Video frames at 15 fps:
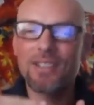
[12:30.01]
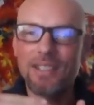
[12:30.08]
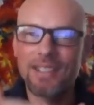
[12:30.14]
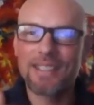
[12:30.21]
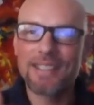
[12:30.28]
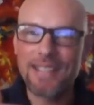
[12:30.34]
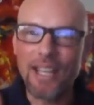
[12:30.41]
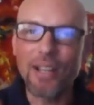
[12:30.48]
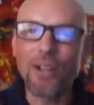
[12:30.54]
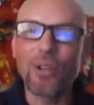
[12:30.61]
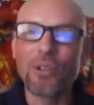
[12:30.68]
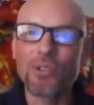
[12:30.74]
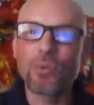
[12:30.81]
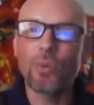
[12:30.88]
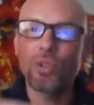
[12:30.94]
the
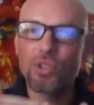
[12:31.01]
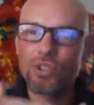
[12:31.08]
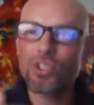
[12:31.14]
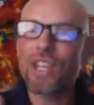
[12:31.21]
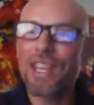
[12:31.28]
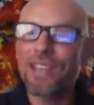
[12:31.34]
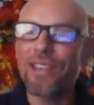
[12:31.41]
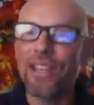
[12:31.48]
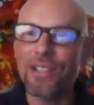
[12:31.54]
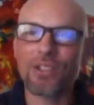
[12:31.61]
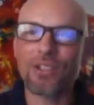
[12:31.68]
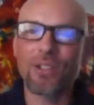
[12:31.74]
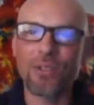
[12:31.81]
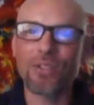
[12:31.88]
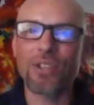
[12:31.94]
cells will shed like
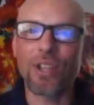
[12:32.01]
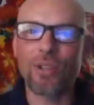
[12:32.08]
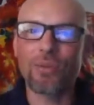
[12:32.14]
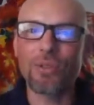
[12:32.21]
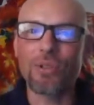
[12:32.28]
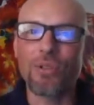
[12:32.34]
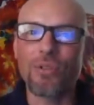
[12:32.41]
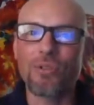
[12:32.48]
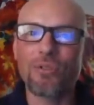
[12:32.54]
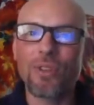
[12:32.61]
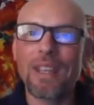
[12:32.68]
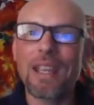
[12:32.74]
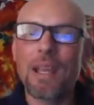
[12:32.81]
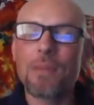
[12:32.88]
shingles on a roof.